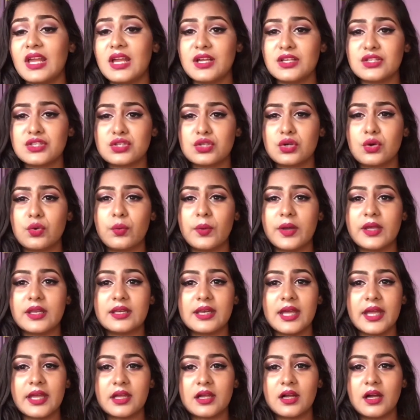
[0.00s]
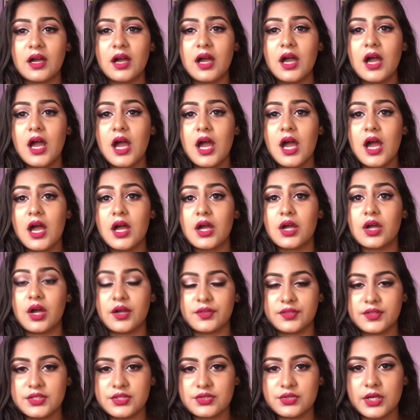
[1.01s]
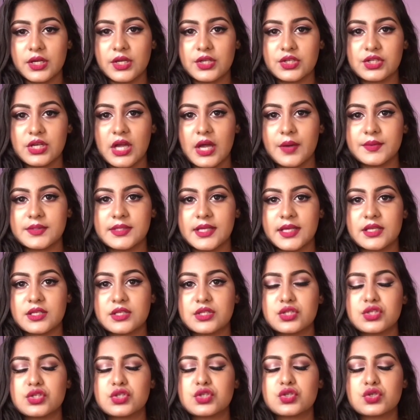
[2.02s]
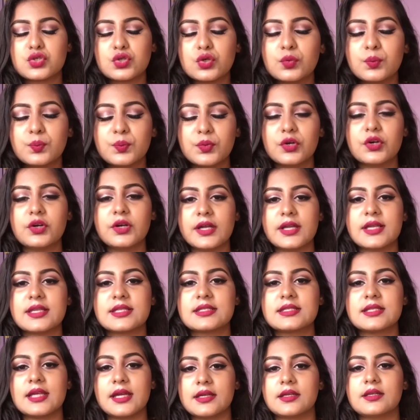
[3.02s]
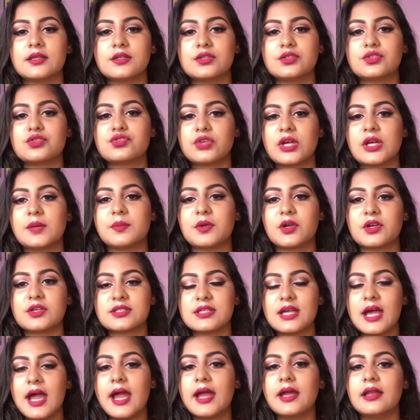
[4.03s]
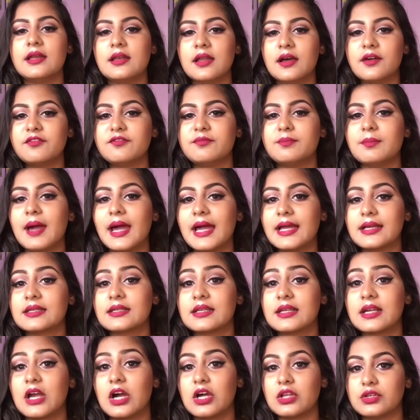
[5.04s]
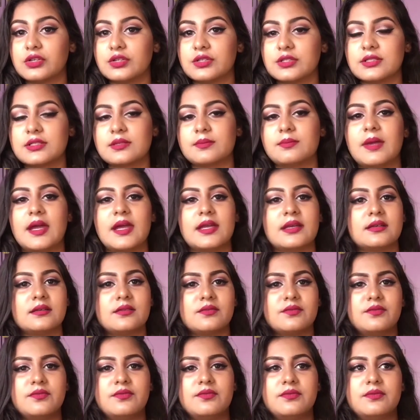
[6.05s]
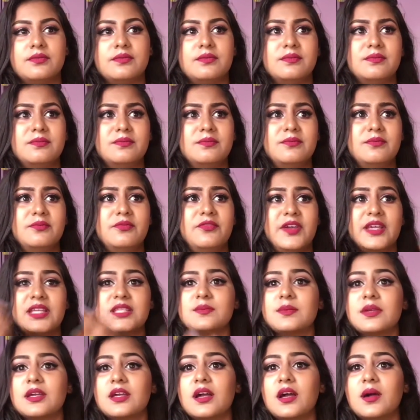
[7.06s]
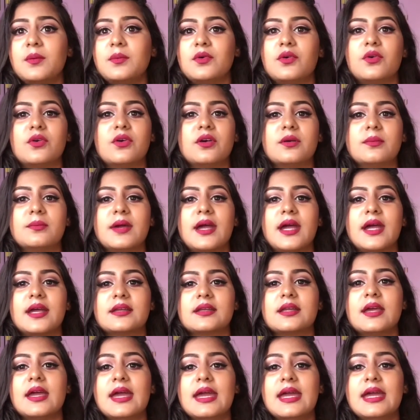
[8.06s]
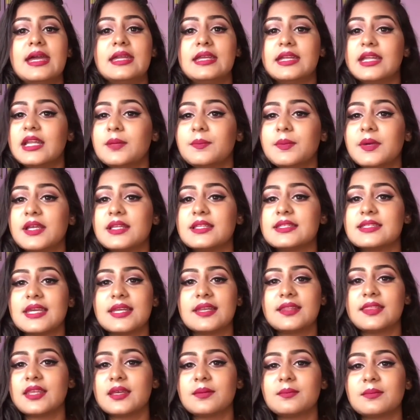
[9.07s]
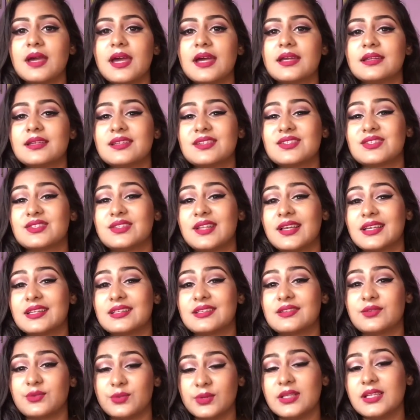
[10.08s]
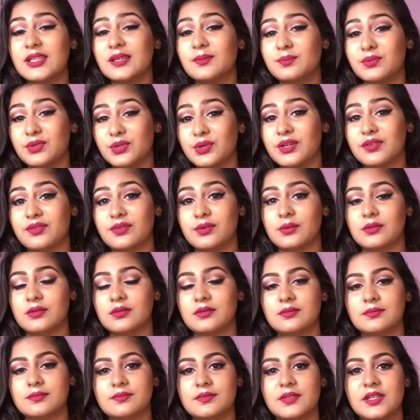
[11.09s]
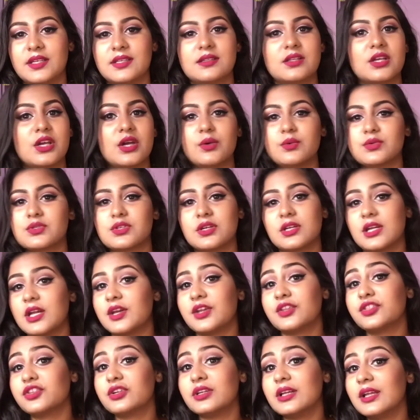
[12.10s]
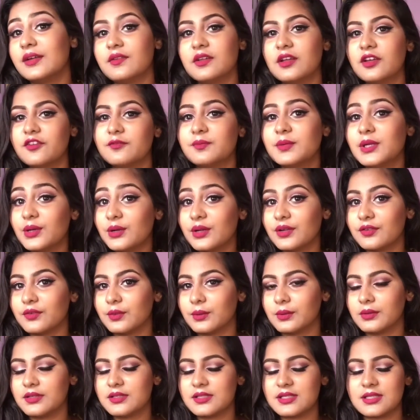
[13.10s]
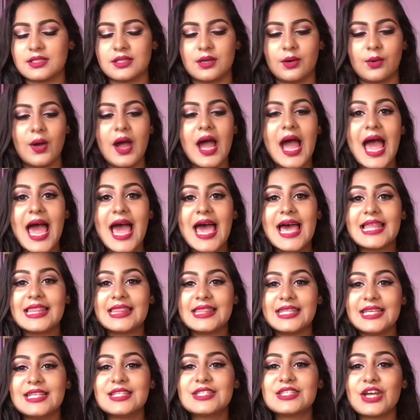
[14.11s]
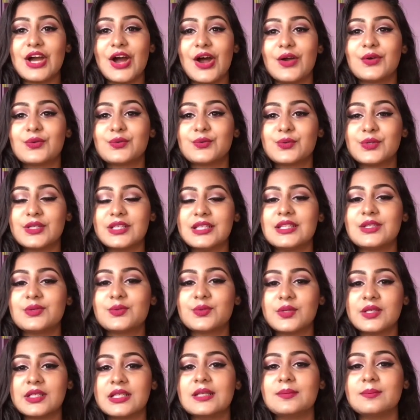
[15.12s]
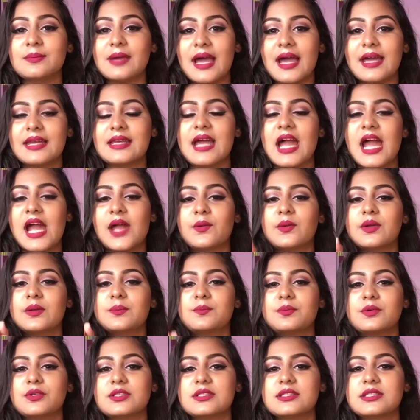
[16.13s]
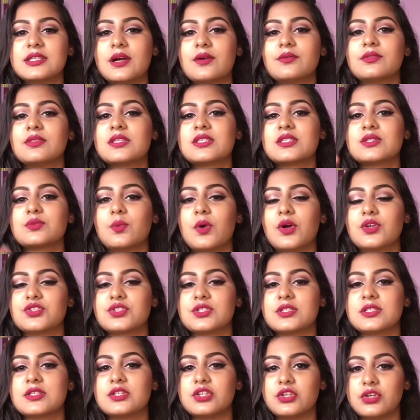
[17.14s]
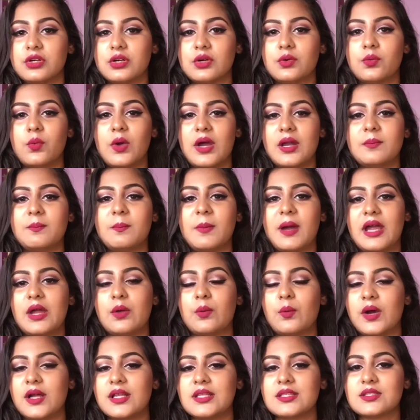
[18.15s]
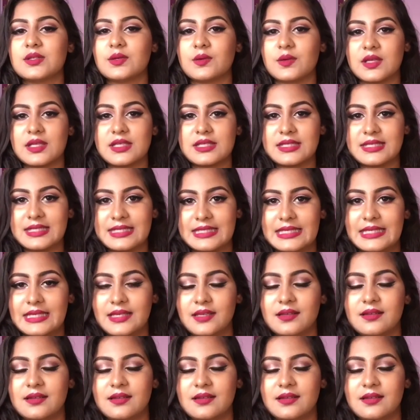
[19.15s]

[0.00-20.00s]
so when Nykaa got this range i was like super excited to try because i love matte colors matte face makeup or matte nail paints anything matte it's like really beautiful it goes on another level of beautiful so these are really really matte i will put down the swatches here one by one so you can see